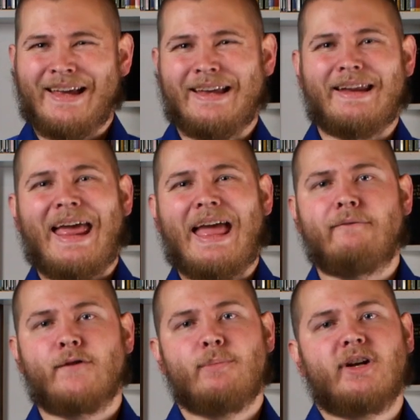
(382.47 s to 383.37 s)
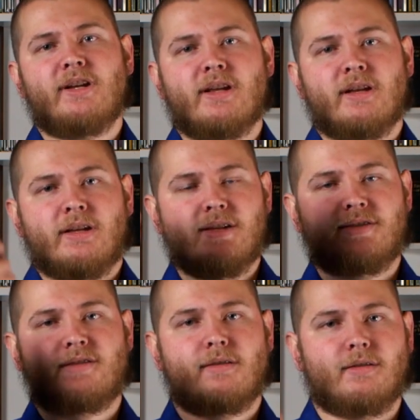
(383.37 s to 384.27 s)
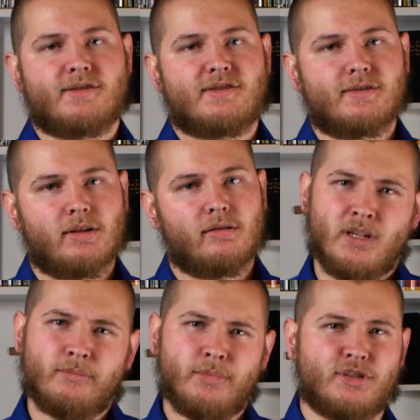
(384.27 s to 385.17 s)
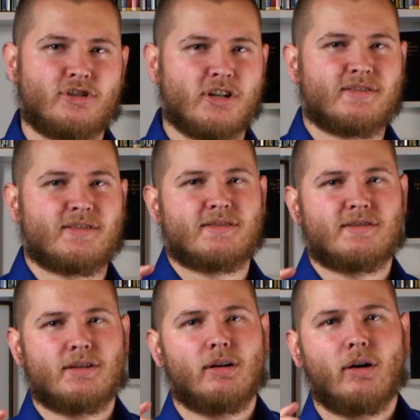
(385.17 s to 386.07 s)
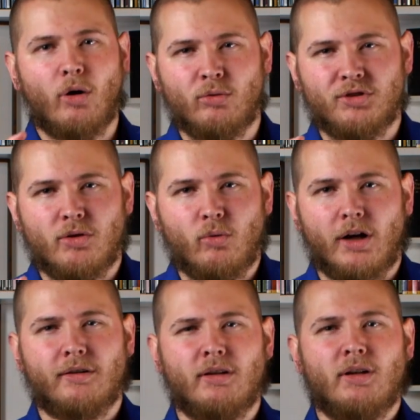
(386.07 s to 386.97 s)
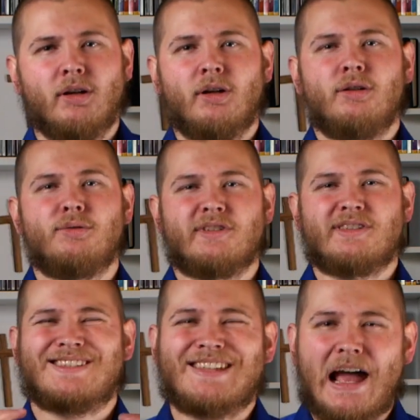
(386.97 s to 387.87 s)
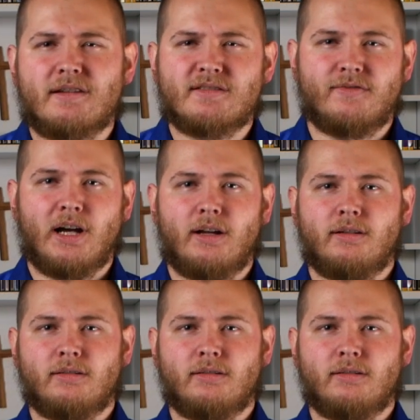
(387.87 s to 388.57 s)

and everybody is thirsty, but Jesus is the only one who can satisfy.